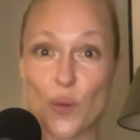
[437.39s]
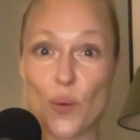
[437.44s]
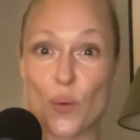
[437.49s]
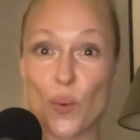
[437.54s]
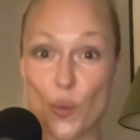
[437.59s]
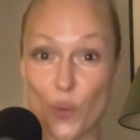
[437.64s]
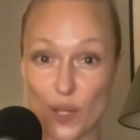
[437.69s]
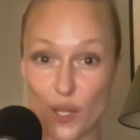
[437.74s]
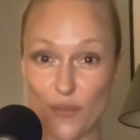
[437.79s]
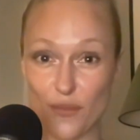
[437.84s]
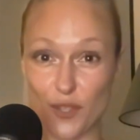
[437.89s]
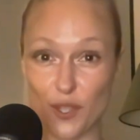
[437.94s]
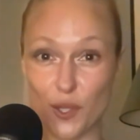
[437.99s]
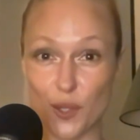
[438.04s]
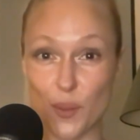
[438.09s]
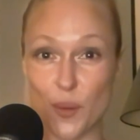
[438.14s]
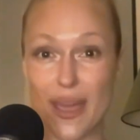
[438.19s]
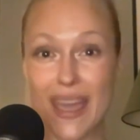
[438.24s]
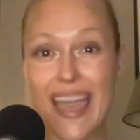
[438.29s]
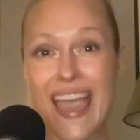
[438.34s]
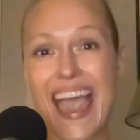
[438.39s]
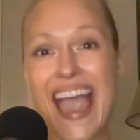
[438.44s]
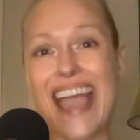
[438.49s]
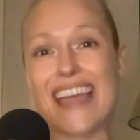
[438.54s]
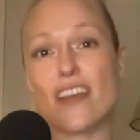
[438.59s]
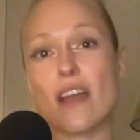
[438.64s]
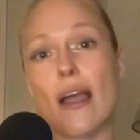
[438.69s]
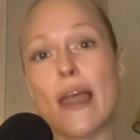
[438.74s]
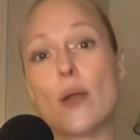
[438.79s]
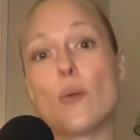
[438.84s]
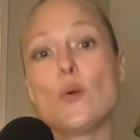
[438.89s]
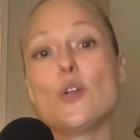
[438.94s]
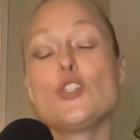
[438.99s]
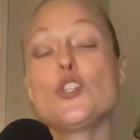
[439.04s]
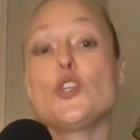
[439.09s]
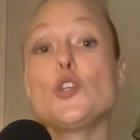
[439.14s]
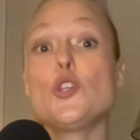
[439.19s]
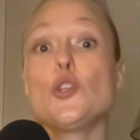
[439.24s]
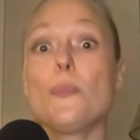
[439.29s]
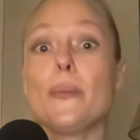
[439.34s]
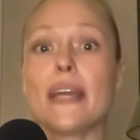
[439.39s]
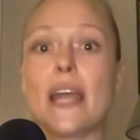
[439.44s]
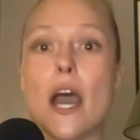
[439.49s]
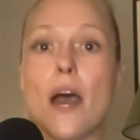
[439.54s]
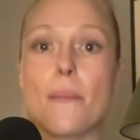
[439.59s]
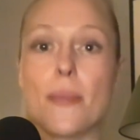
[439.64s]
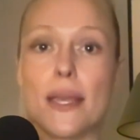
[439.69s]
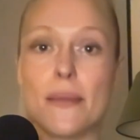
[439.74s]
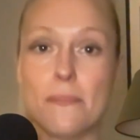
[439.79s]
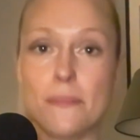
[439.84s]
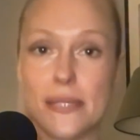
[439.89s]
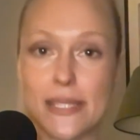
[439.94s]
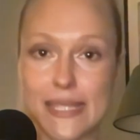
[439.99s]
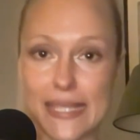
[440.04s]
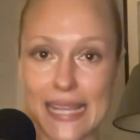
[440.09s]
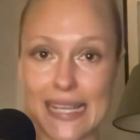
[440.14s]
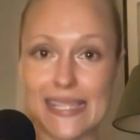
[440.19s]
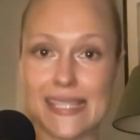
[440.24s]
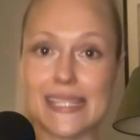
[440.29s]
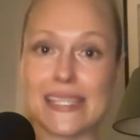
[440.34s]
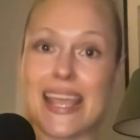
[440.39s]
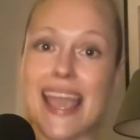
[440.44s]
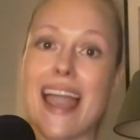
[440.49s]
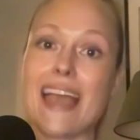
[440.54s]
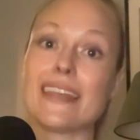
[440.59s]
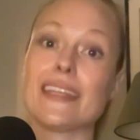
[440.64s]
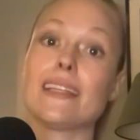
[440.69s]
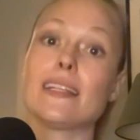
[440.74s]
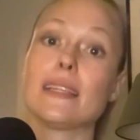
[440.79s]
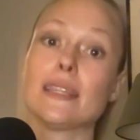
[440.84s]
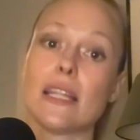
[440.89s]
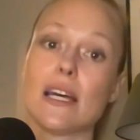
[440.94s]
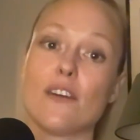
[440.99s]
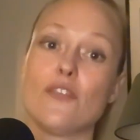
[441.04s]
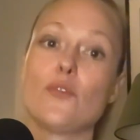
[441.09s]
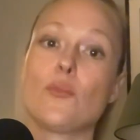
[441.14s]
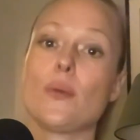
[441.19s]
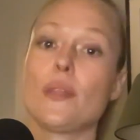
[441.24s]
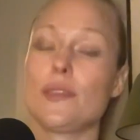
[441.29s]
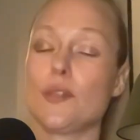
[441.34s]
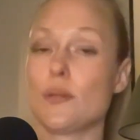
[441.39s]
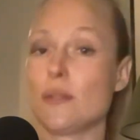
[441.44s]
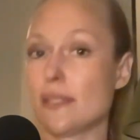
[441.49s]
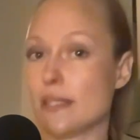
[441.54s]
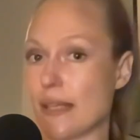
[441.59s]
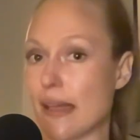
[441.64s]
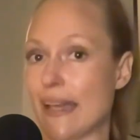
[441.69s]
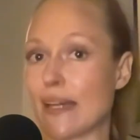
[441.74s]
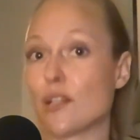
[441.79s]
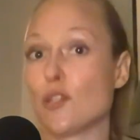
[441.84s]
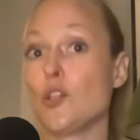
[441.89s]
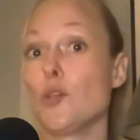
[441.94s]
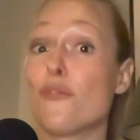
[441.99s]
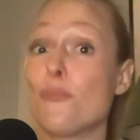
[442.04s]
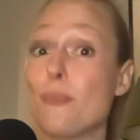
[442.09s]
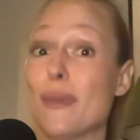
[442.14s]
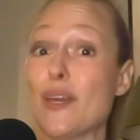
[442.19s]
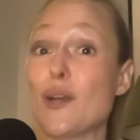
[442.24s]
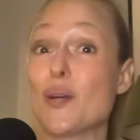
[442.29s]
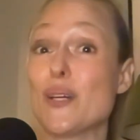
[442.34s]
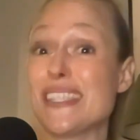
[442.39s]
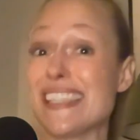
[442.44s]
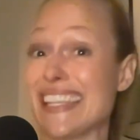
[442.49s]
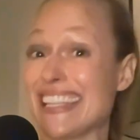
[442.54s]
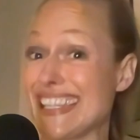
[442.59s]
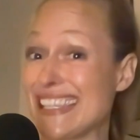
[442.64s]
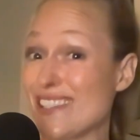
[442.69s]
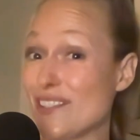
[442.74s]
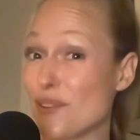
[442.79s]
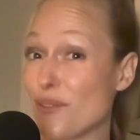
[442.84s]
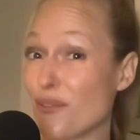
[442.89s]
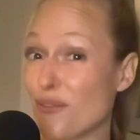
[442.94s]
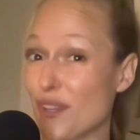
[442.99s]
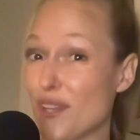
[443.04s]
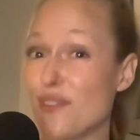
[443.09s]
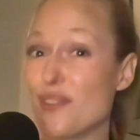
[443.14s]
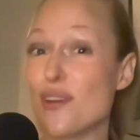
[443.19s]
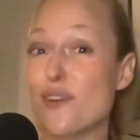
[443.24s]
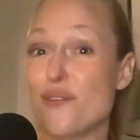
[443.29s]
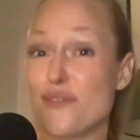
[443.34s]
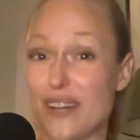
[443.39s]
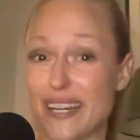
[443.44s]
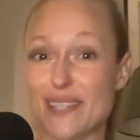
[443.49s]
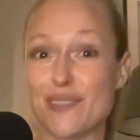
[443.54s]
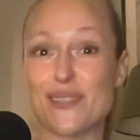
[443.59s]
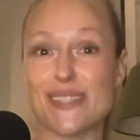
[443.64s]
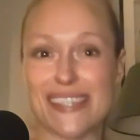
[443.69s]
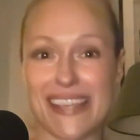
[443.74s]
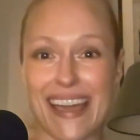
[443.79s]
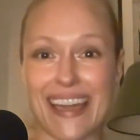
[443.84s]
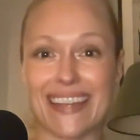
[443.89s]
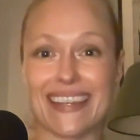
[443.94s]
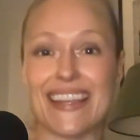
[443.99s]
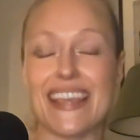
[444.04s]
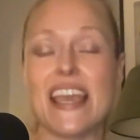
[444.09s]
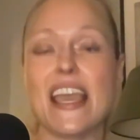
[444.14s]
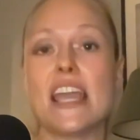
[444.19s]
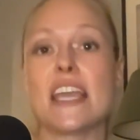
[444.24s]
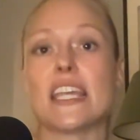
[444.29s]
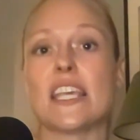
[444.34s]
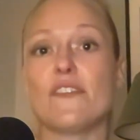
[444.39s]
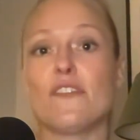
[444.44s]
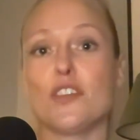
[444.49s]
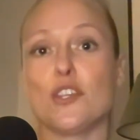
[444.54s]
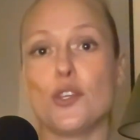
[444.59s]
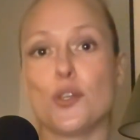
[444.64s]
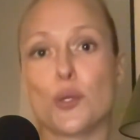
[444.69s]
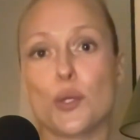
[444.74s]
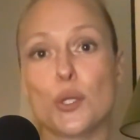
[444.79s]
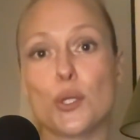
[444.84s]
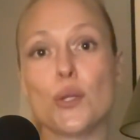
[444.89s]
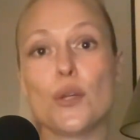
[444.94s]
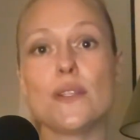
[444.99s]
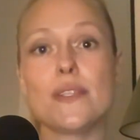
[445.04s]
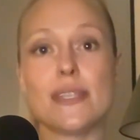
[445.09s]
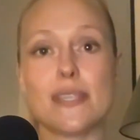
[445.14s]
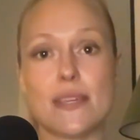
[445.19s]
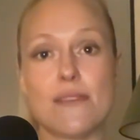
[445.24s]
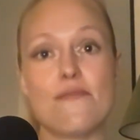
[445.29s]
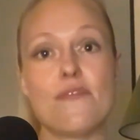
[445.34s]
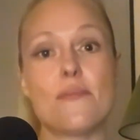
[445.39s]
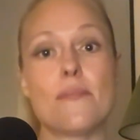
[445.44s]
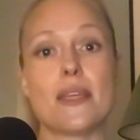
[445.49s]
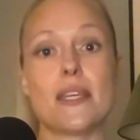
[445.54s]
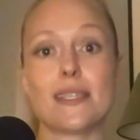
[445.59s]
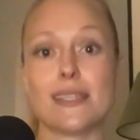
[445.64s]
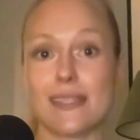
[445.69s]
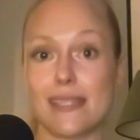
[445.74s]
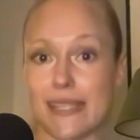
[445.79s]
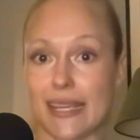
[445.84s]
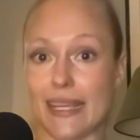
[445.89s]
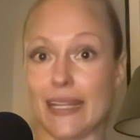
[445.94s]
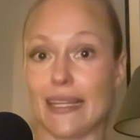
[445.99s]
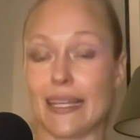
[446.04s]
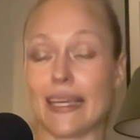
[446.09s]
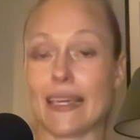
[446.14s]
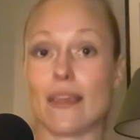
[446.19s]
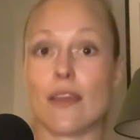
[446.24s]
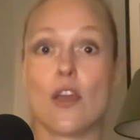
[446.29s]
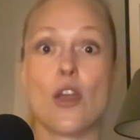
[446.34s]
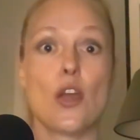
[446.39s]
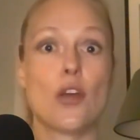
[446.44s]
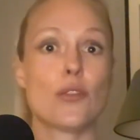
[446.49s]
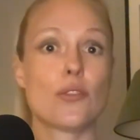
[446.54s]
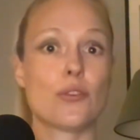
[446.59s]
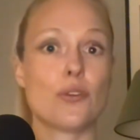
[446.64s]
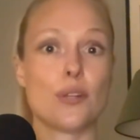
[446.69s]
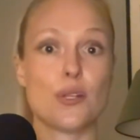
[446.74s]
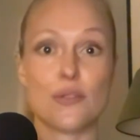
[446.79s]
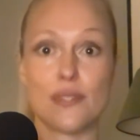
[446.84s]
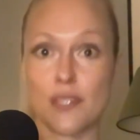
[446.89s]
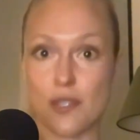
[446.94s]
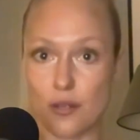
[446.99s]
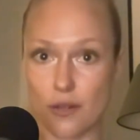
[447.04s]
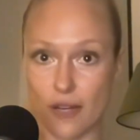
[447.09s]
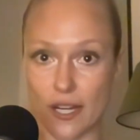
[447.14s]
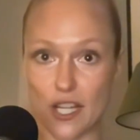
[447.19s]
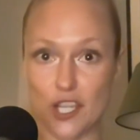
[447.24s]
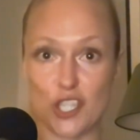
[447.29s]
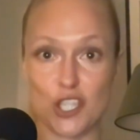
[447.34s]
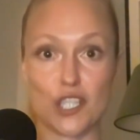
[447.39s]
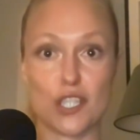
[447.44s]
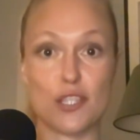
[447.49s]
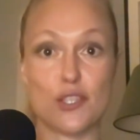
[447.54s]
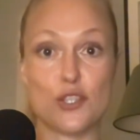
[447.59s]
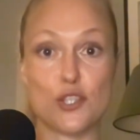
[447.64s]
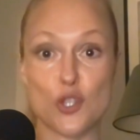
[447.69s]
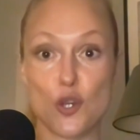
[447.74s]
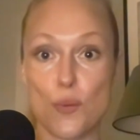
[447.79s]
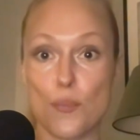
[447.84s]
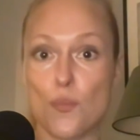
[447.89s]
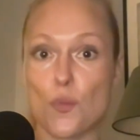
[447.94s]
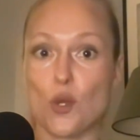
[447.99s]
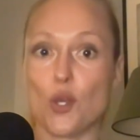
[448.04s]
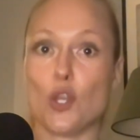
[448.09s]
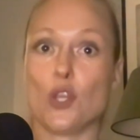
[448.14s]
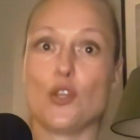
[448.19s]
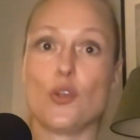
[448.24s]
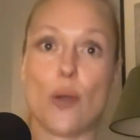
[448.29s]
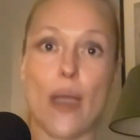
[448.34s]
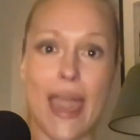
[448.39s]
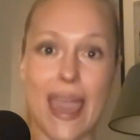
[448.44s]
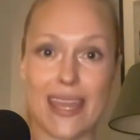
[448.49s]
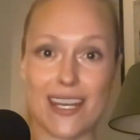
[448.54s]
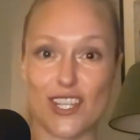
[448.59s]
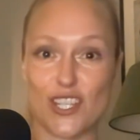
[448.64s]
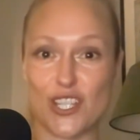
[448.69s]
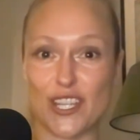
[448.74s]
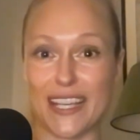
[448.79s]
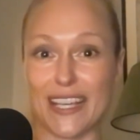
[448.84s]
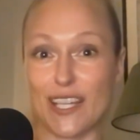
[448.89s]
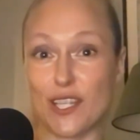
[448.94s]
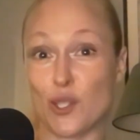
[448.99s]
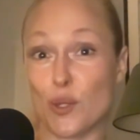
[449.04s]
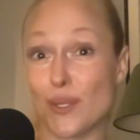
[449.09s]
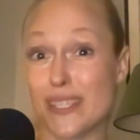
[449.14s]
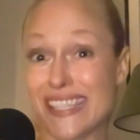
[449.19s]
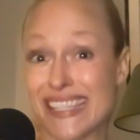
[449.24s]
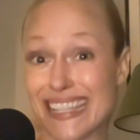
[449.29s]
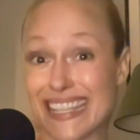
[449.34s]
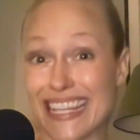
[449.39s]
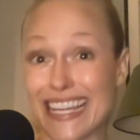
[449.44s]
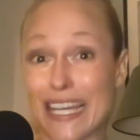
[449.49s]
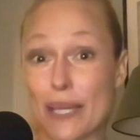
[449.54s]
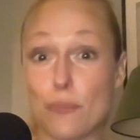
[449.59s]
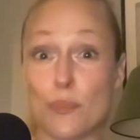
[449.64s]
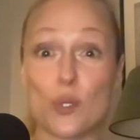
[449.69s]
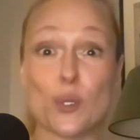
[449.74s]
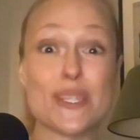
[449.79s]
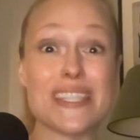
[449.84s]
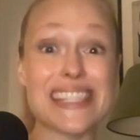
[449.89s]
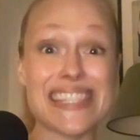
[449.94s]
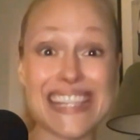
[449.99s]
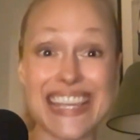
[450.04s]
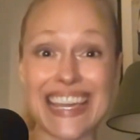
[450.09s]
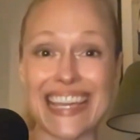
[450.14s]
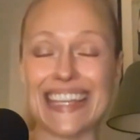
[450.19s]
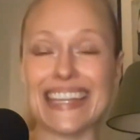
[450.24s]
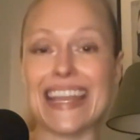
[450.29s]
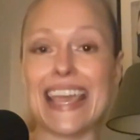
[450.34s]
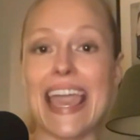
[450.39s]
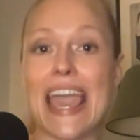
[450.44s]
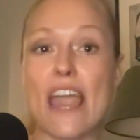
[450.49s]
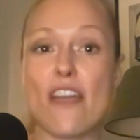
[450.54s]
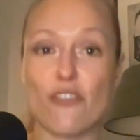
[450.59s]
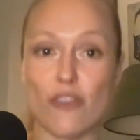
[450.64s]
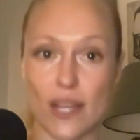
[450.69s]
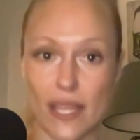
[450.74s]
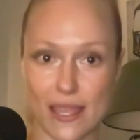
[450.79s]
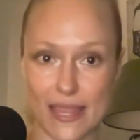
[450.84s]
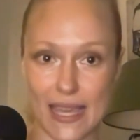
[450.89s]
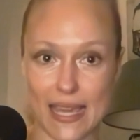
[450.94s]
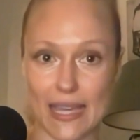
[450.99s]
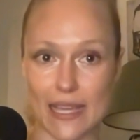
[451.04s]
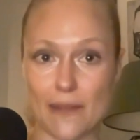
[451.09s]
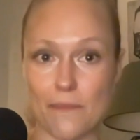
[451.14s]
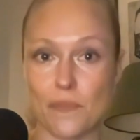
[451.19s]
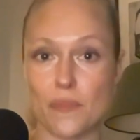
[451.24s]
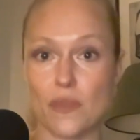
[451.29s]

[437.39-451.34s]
All of you. And I want you to become obsessed and in love with your cycle because it is your fifth vital sign, giving you clues and information daily through your secretions, your mood, your energy, your sleep, your skin, everything.